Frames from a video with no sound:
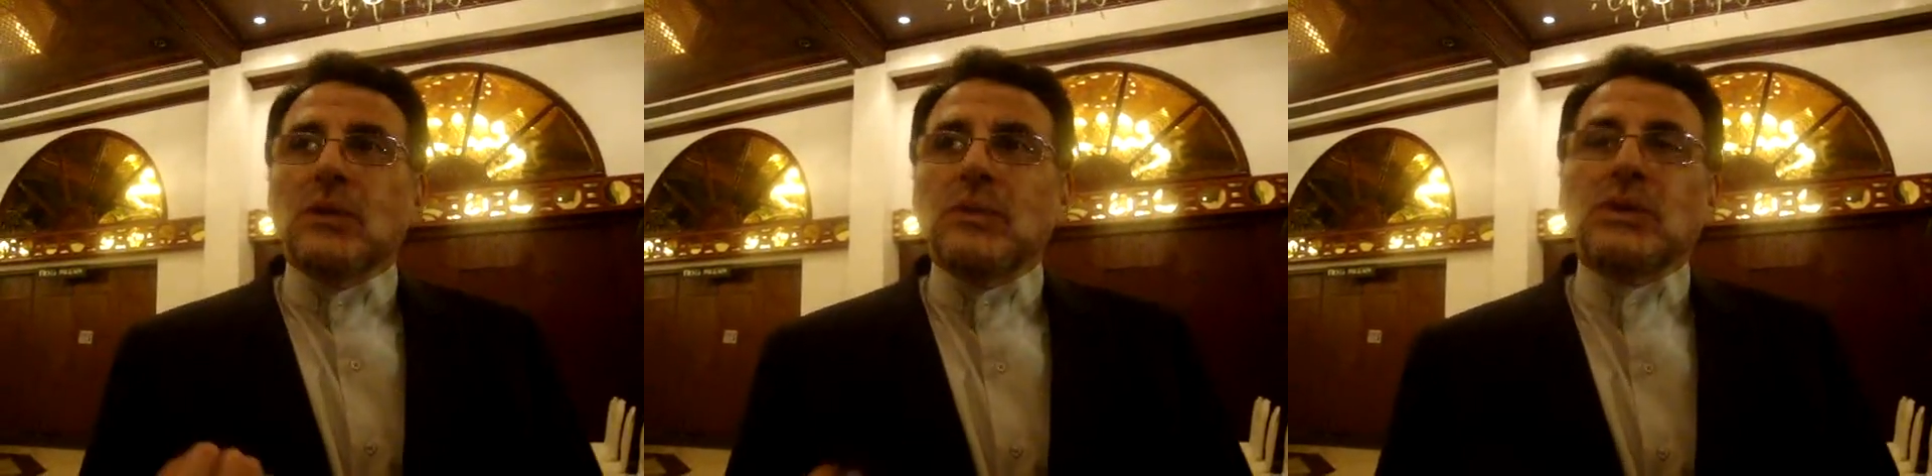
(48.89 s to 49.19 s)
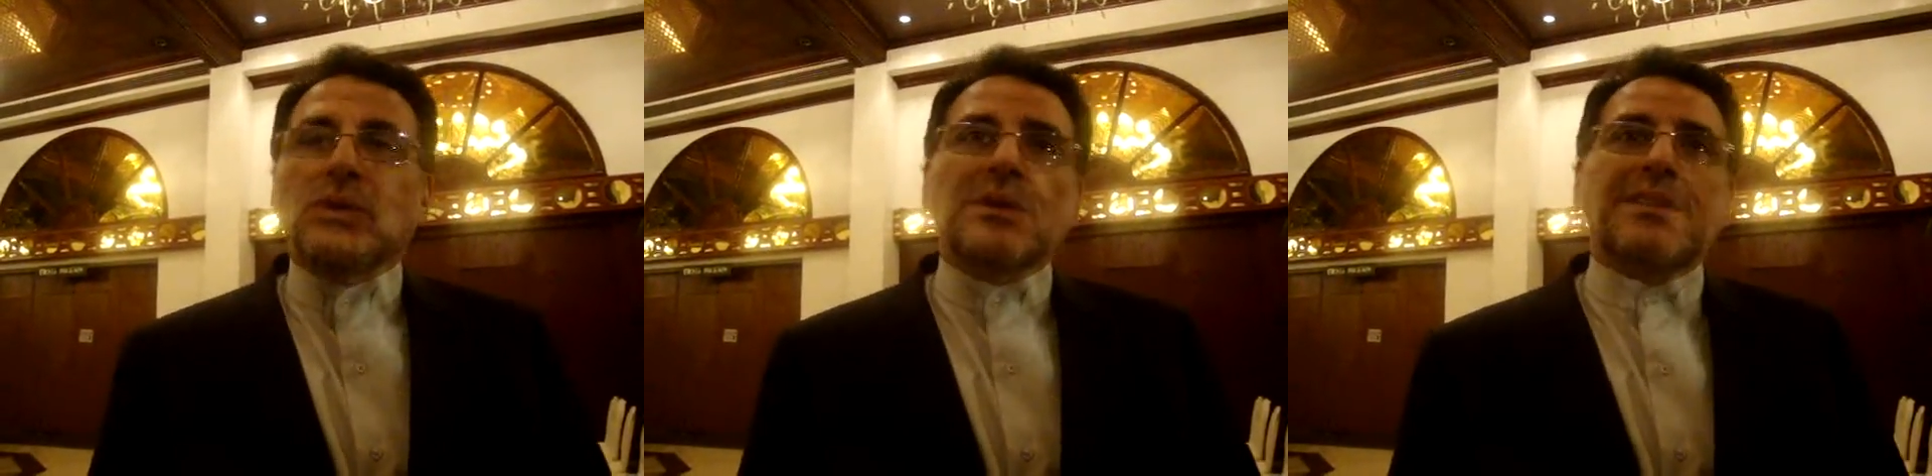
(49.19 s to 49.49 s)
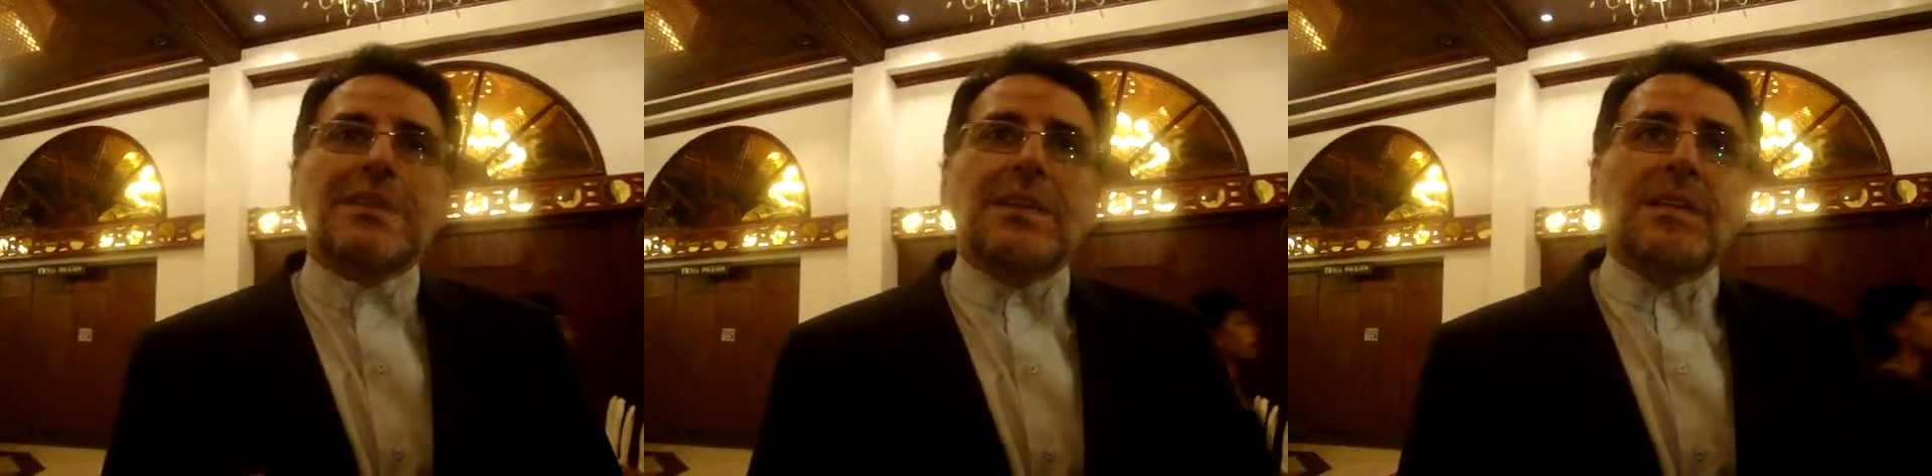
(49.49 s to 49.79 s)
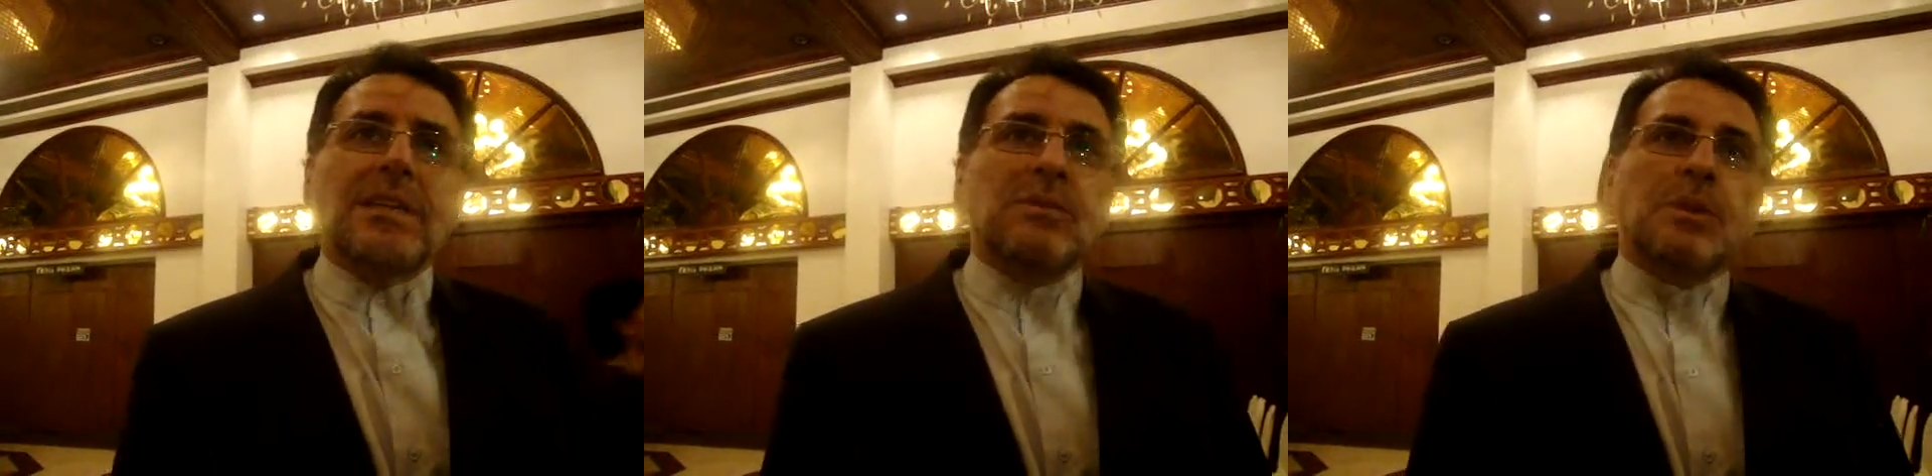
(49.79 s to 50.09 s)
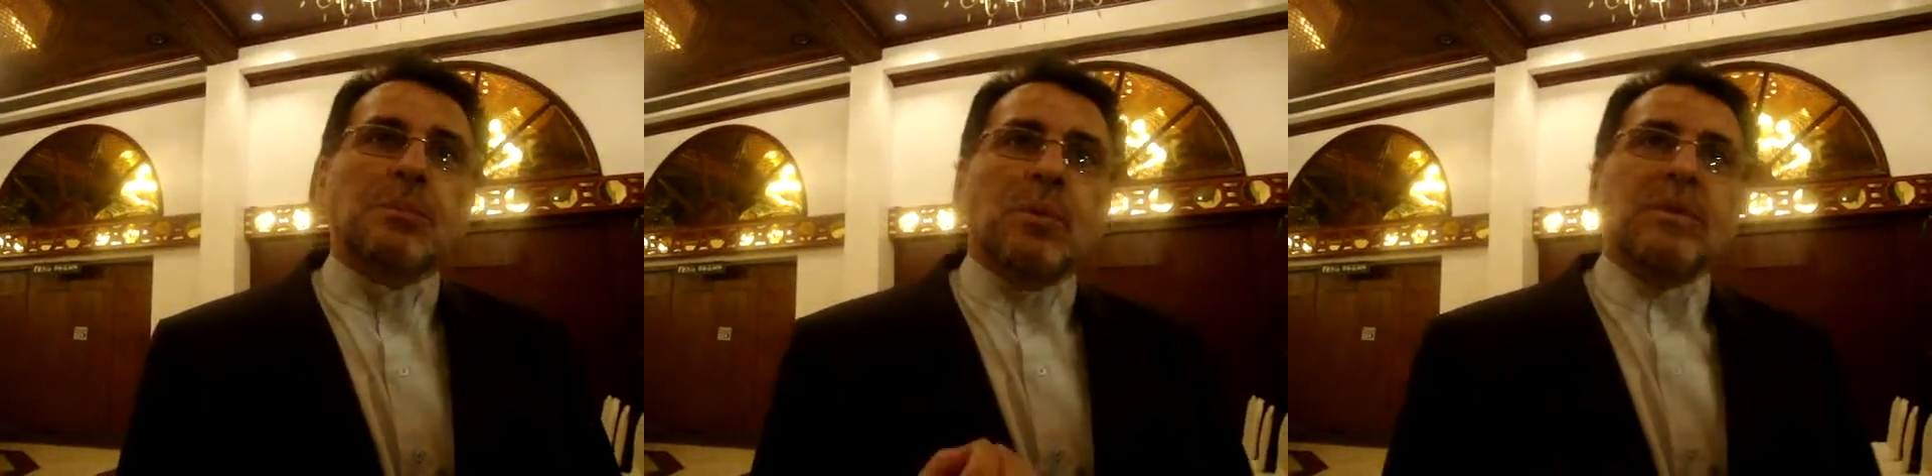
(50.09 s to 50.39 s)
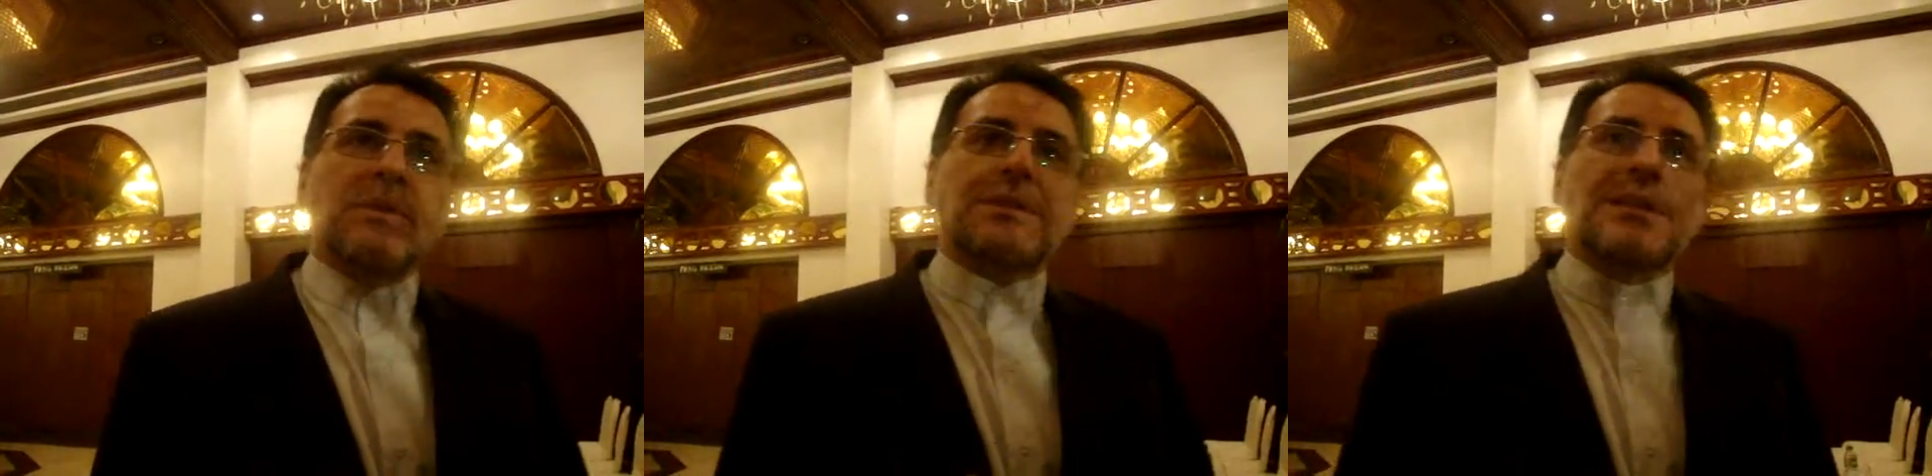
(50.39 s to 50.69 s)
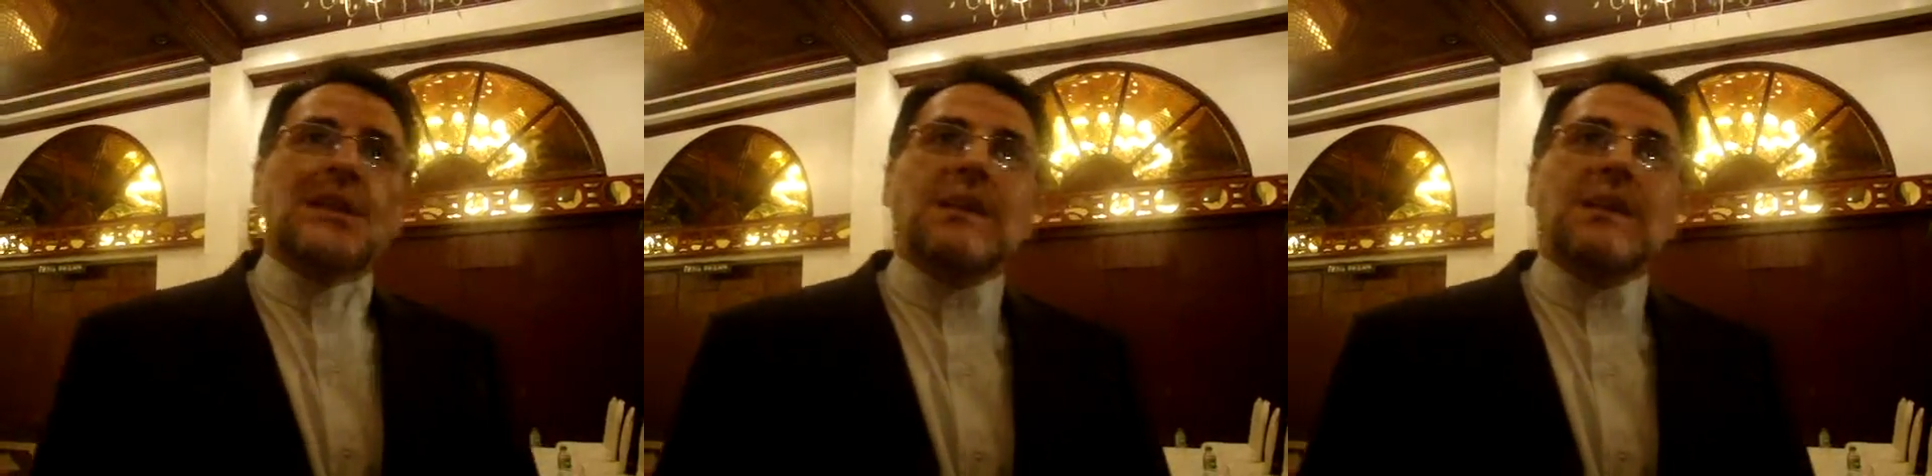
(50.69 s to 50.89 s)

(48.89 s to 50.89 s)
we should stick to the points